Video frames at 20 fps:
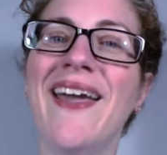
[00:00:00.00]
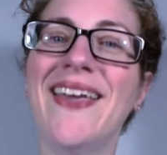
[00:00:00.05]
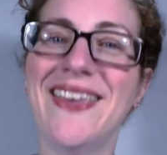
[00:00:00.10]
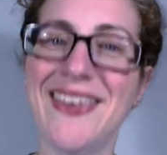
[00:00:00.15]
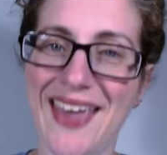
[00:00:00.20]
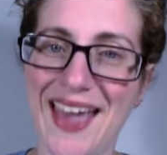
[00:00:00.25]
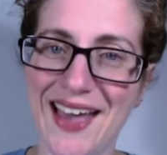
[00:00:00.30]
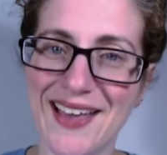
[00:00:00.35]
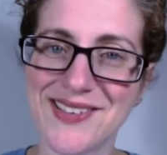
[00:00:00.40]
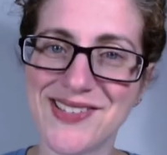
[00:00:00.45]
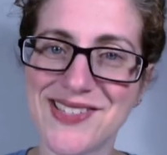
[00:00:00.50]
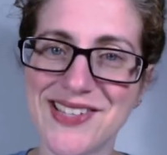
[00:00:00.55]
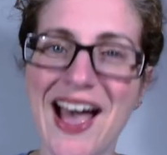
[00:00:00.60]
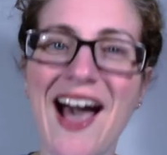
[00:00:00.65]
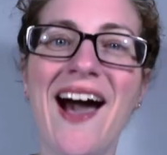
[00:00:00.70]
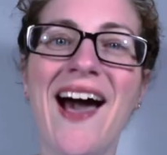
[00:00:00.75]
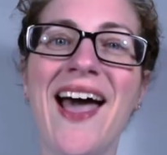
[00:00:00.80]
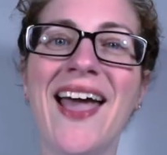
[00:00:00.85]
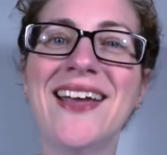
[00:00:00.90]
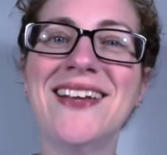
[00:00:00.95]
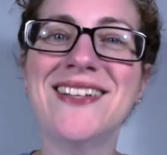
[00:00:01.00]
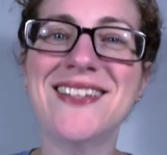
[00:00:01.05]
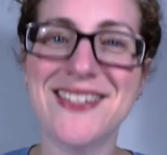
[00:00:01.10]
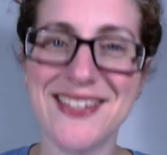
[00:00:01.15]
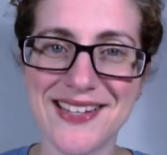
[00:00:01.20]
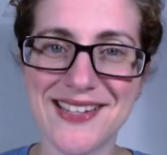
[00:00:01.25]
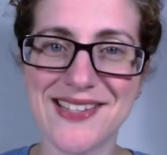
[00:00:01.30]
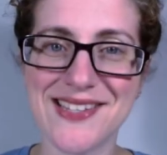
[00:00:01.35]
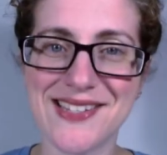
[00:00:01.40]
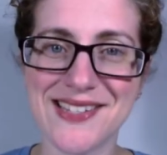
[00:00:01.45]
yes, I
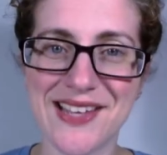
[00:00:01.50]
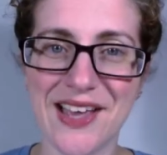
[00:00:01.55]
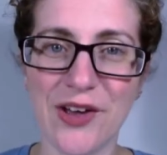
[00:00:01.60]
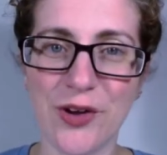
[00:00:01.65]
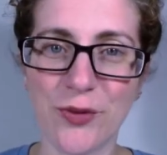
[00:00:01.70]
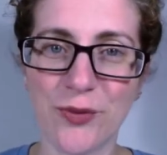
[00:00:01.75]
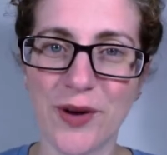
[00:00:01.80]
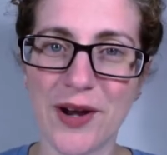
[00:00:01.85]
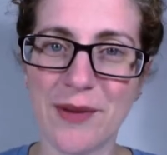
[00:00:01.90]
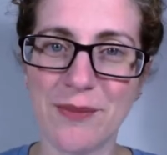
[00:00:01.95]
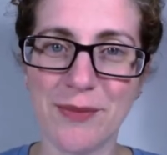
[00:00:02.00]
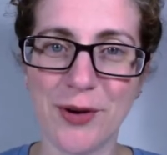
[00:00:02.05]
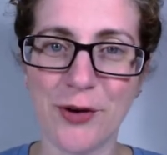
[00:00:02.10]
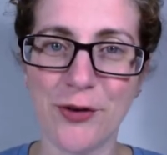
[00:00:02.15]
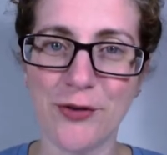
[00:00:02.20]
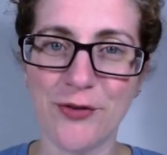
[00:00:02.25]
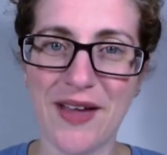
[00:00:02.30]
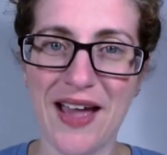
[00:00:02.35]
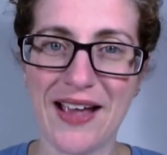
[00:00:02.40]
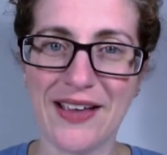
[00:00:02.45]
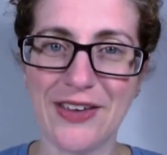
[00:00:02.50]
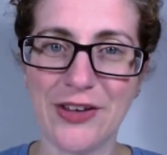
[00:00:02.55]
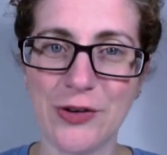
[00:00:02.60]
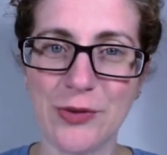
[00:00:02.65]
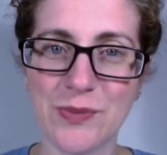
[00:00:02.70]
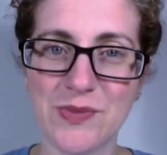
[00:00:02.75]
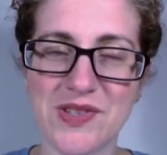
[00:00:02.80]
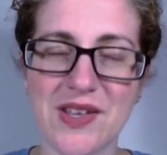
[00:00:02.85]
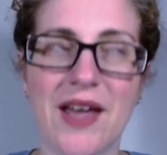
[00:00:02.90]
did sell rainbow vacuums.